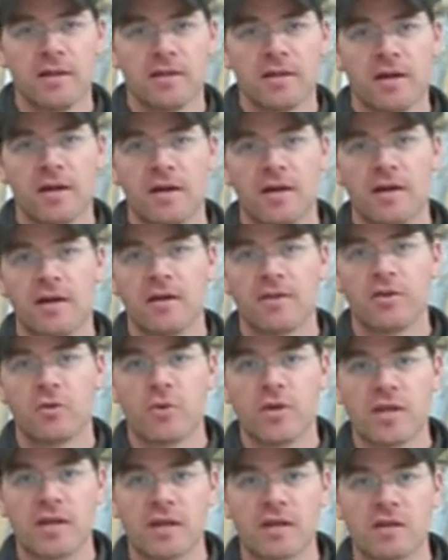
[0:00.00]
the
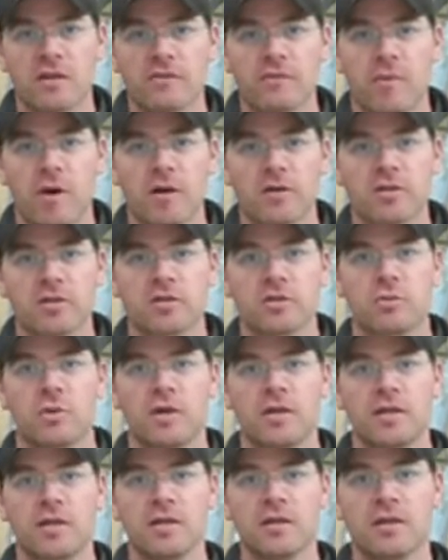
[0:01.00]
weekend of March
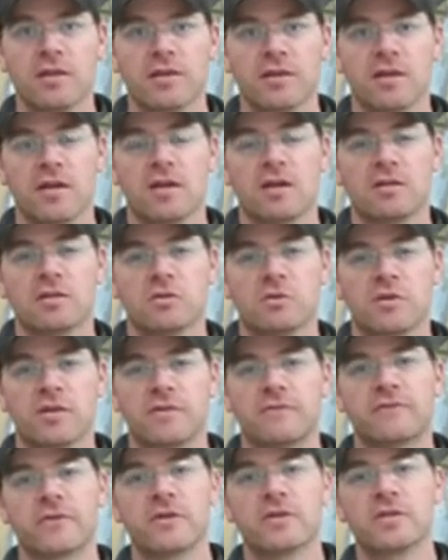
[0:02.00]
20th and
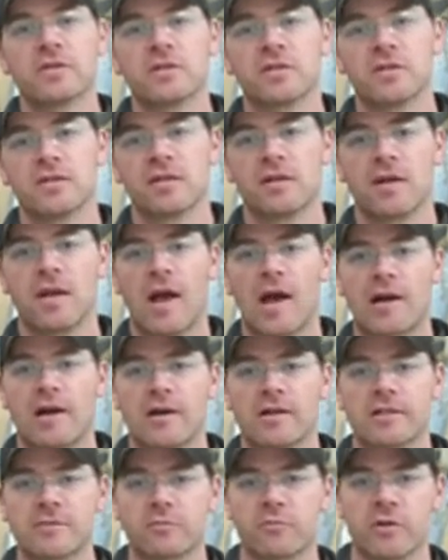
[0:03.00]
21st at
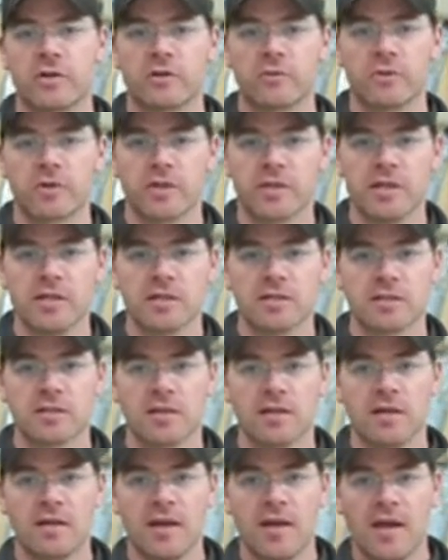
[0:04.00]
our spring
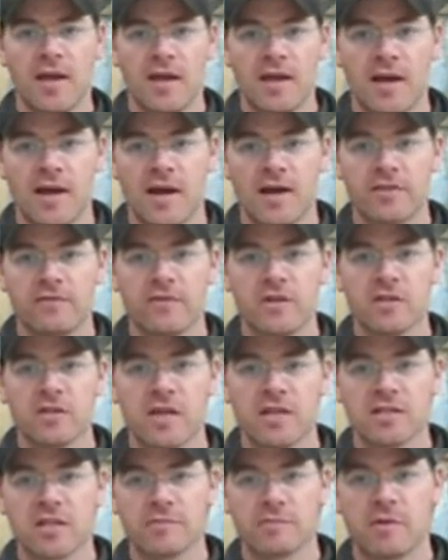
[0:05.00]
release. The
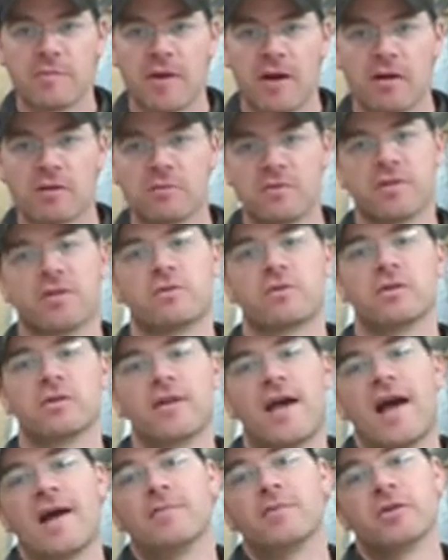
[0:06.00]
Viognier is going to be paired with
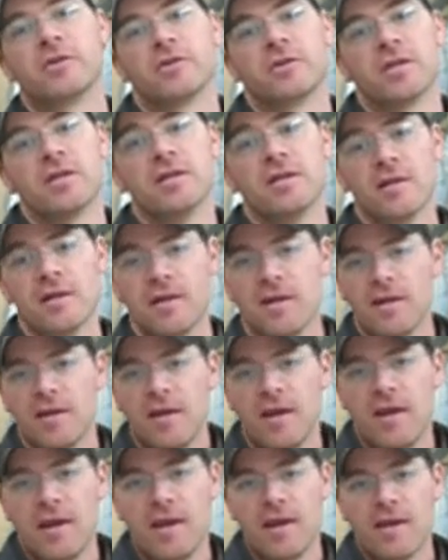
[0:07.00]
grilled abalone,
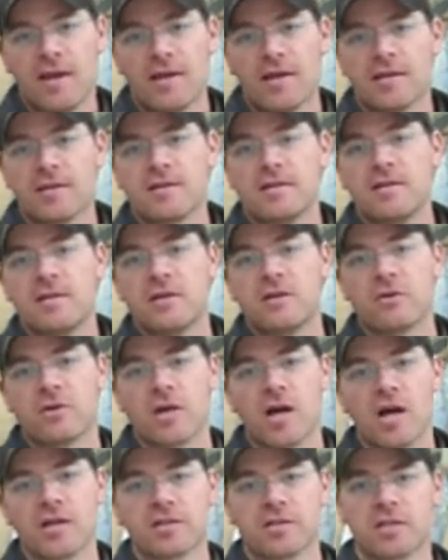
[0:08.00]
and the
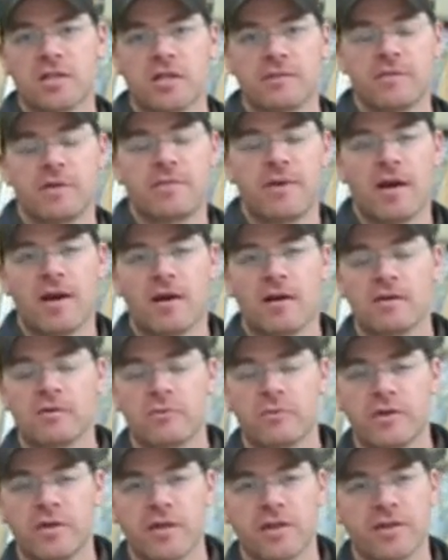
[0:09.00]
Grenache is going to be
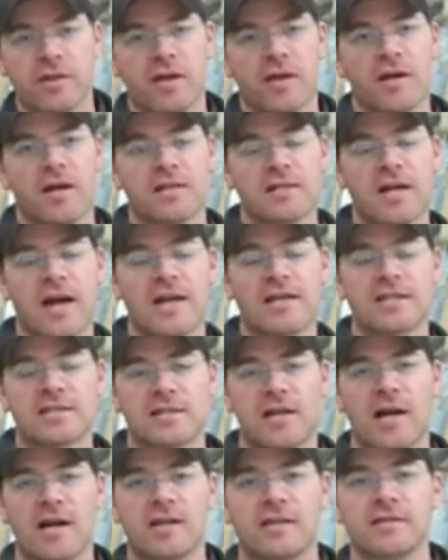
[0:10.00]
paired with
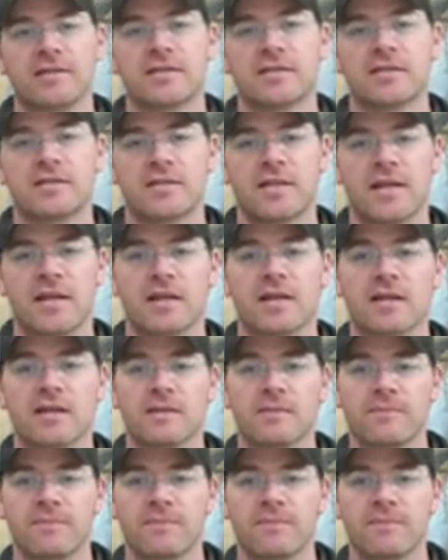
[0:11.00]
Thai-styled steak.